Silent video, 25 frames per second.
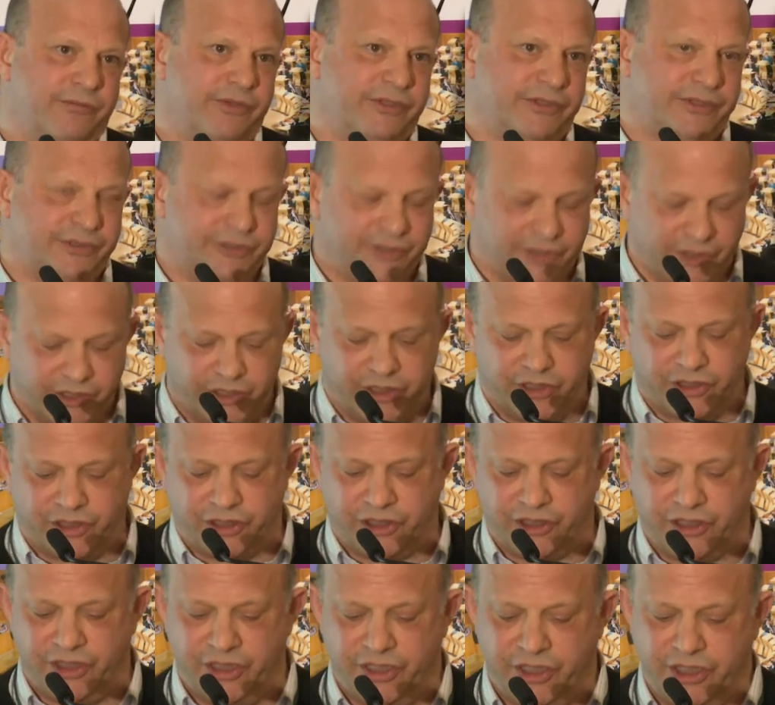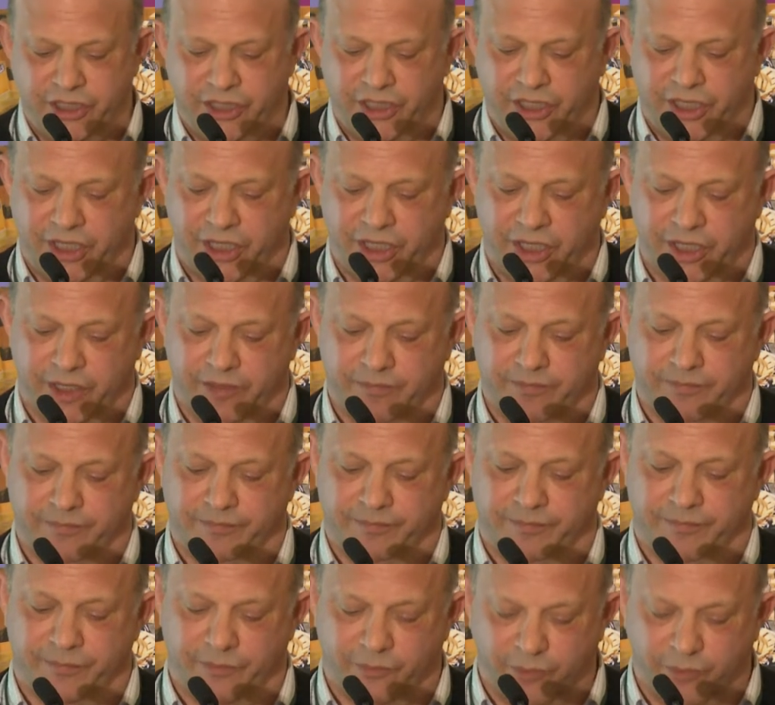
research um,